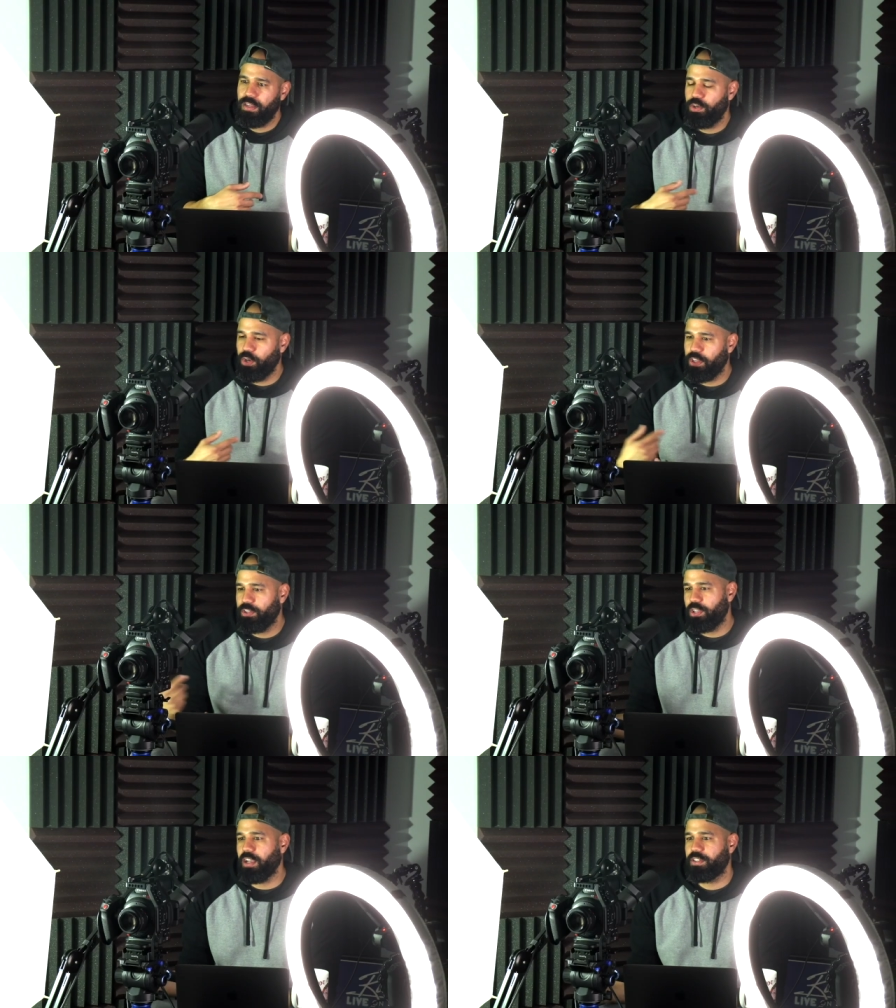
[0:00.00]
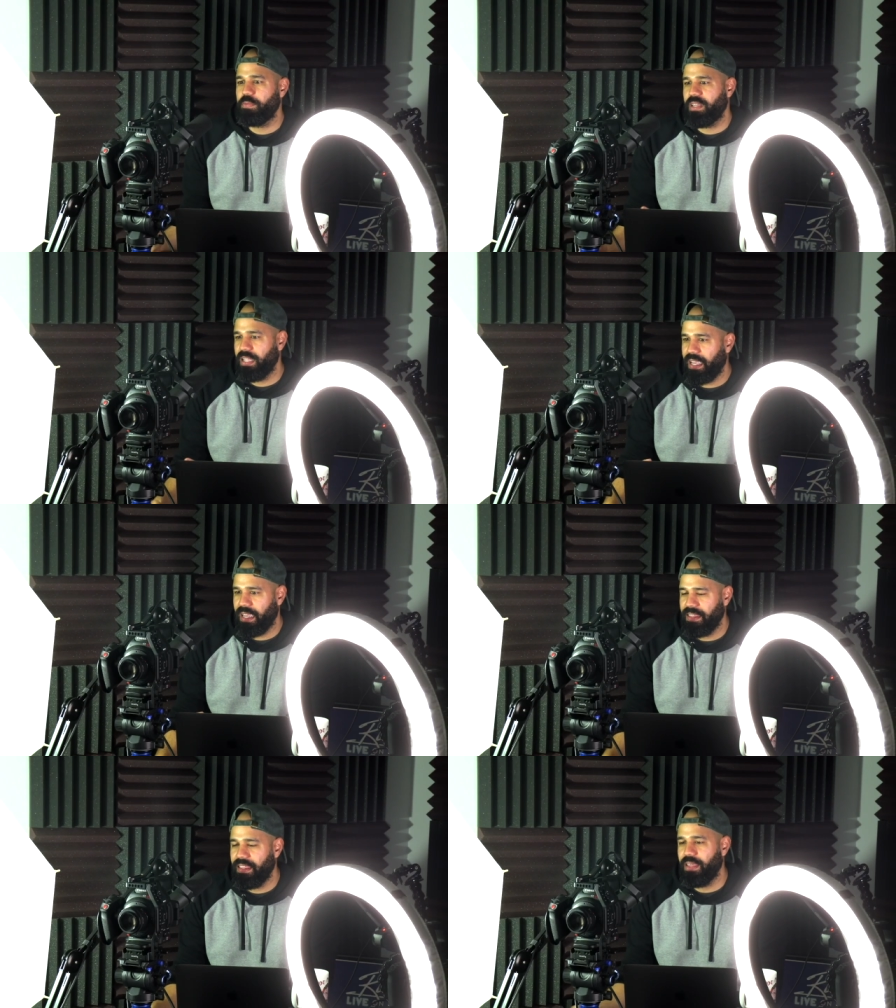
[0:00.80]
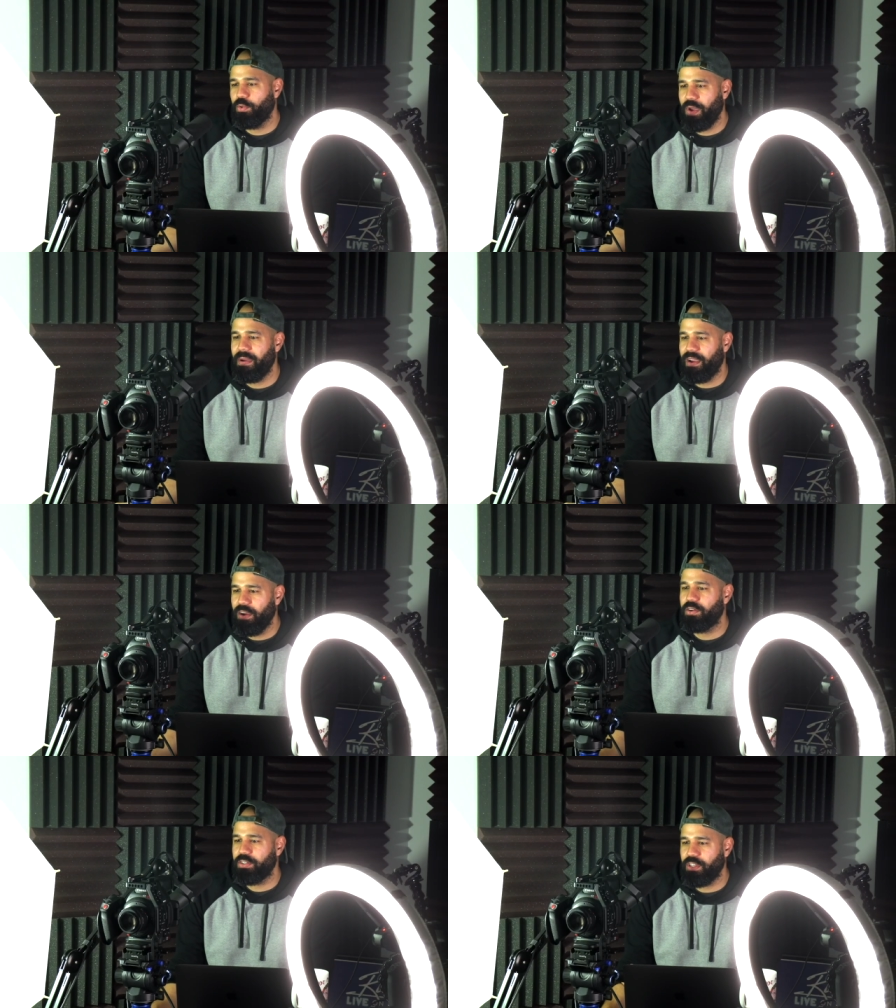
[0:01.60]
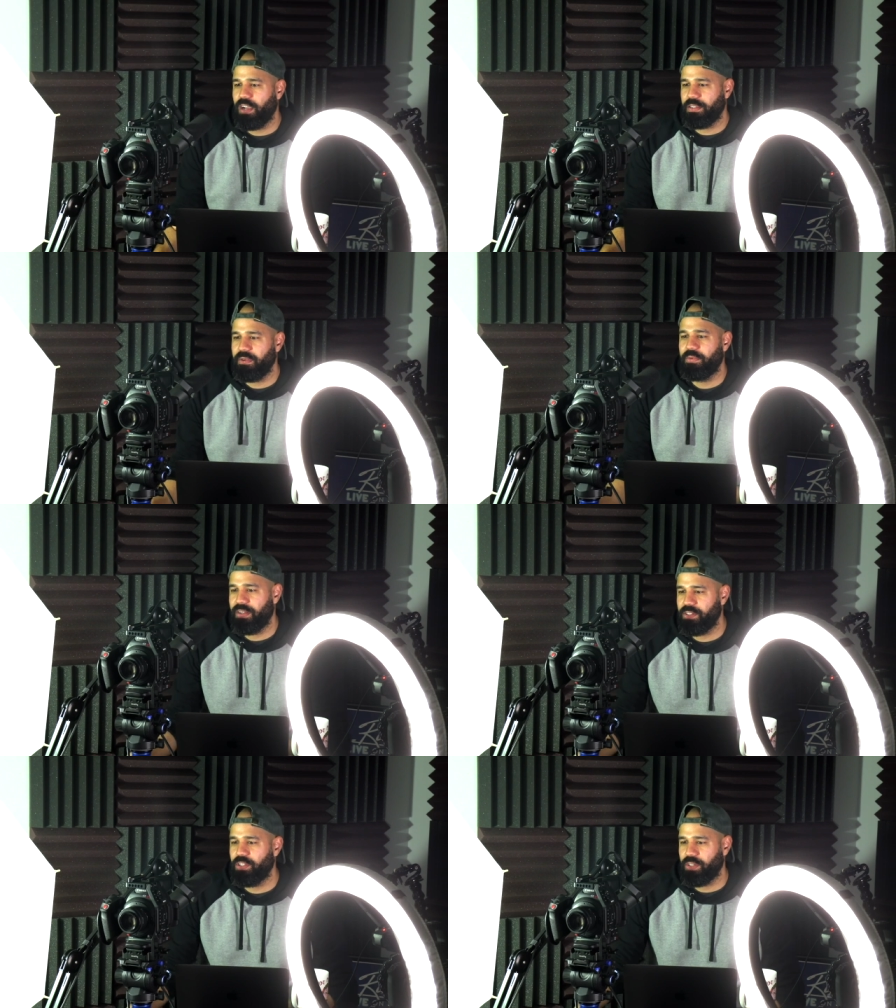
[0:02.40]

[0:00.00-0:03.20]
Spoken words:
No, you talk to me like the way my uncles talked to me when I was a little